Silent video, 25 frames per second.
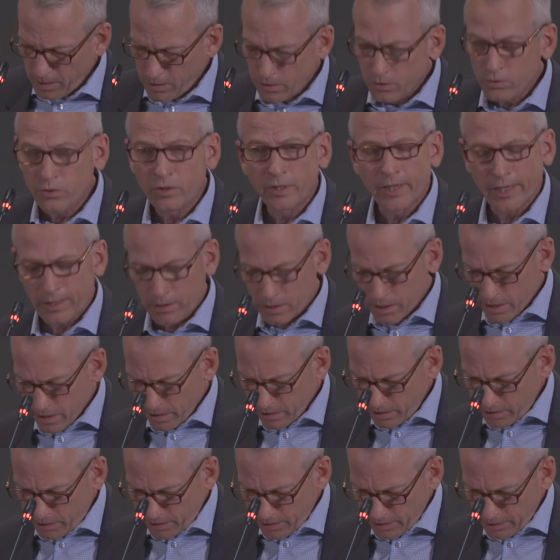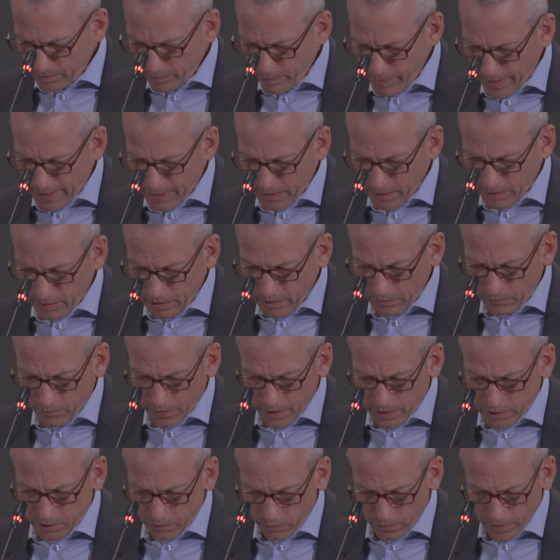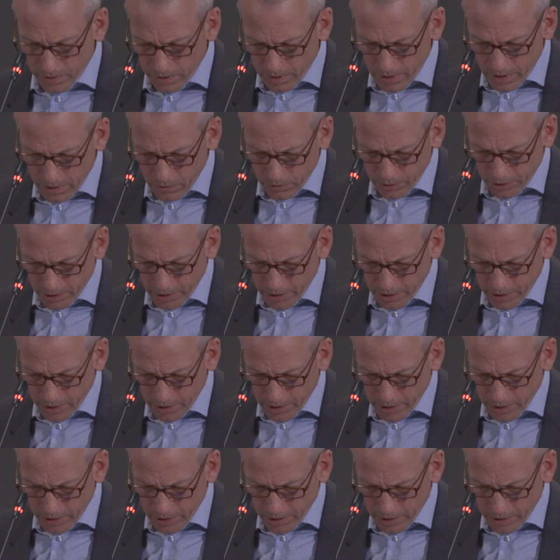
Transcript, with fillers: New technologies may leave us with no